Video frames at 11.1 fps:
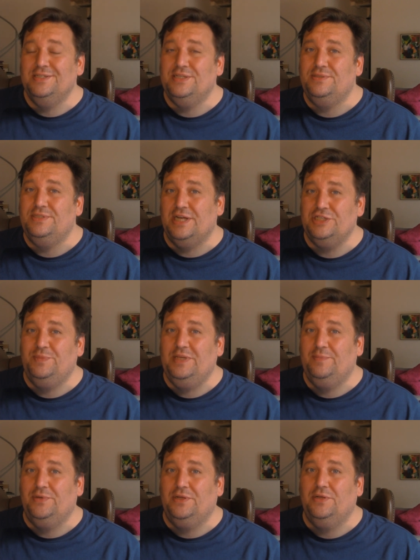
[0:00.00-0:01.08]
So Dutch
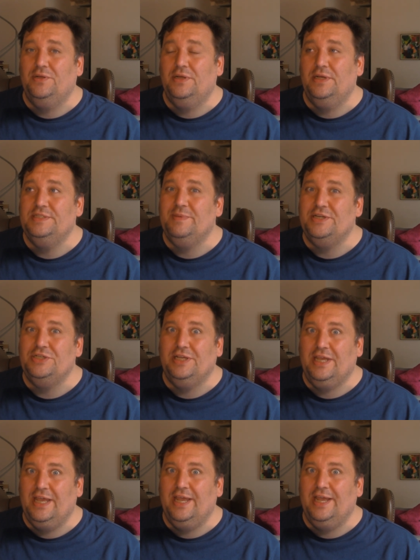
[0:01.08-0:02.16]
people, especially
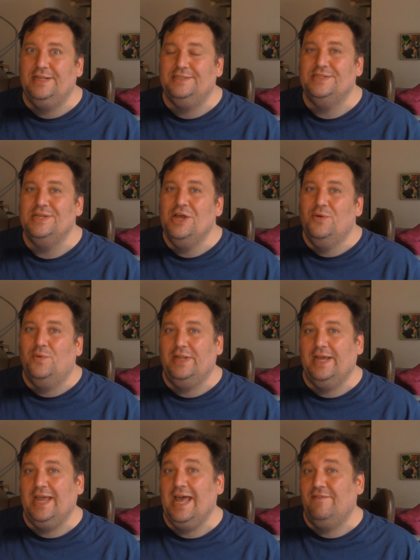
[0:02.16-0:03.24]
kids, will
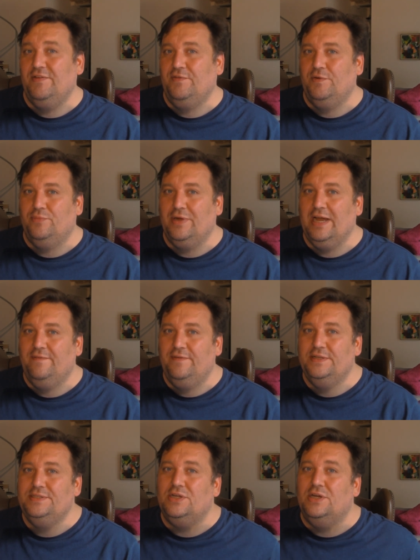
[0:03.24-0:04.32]
like have it for
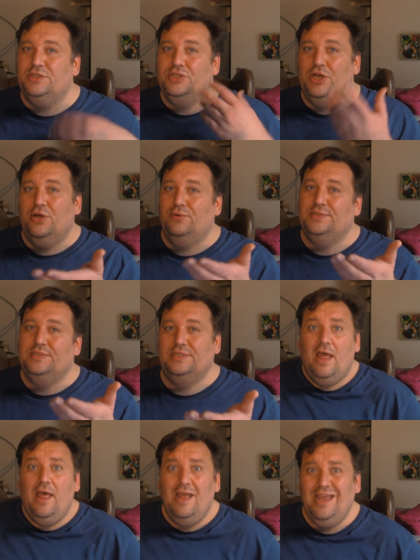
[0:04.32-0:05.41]
breakfast on toast.
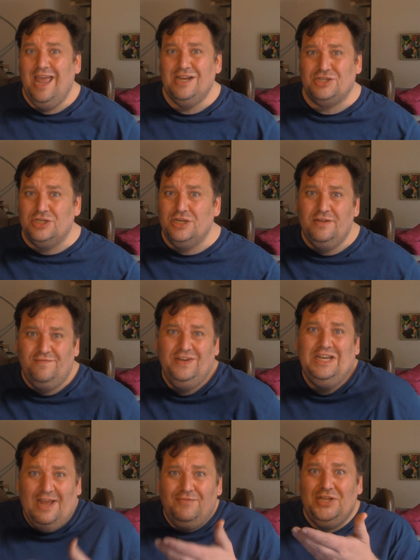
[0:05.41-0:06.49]
Ah yes, we
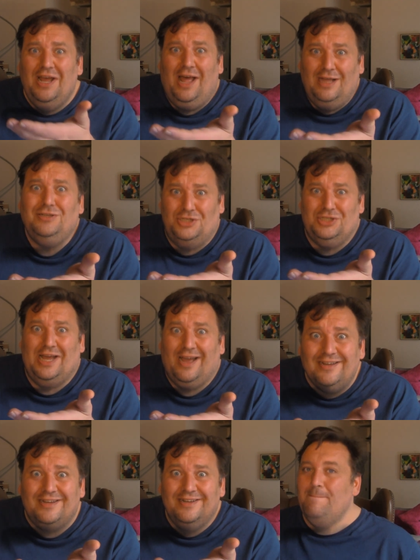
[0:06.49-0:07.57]
love the
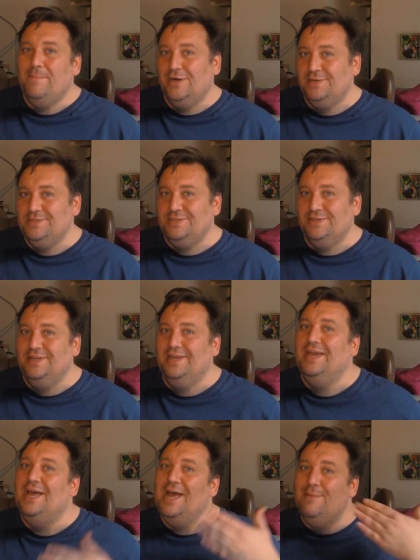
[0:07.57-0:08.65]
hagelslag.
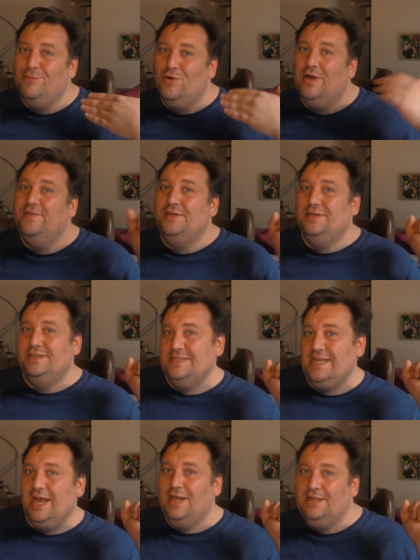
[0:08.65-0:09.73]
Personally, I'm more of a
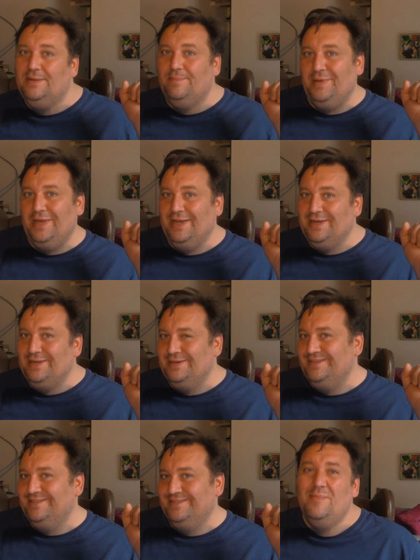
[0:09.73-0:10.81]
Nutella
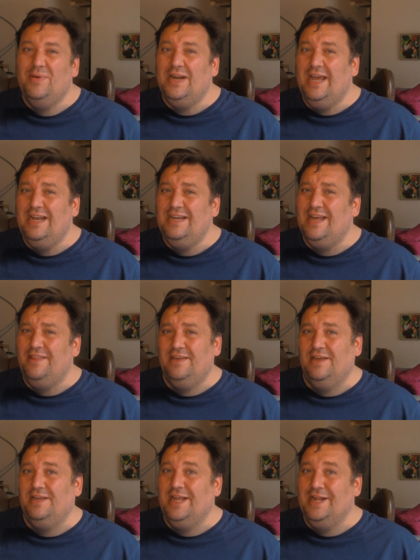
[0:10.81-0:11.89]
man. But I had nothing
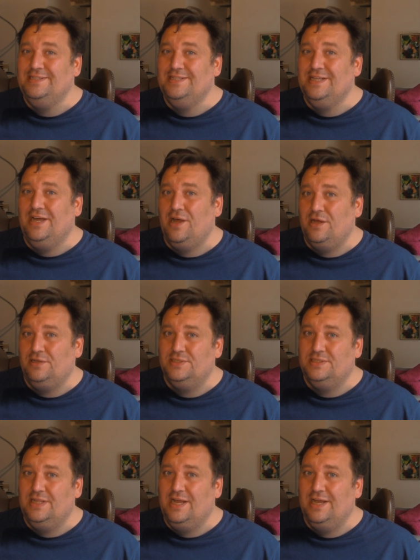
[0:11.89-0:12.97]
against the
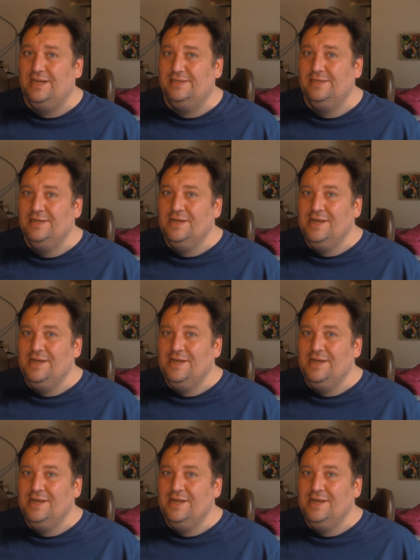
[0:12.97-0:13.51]
hagelslag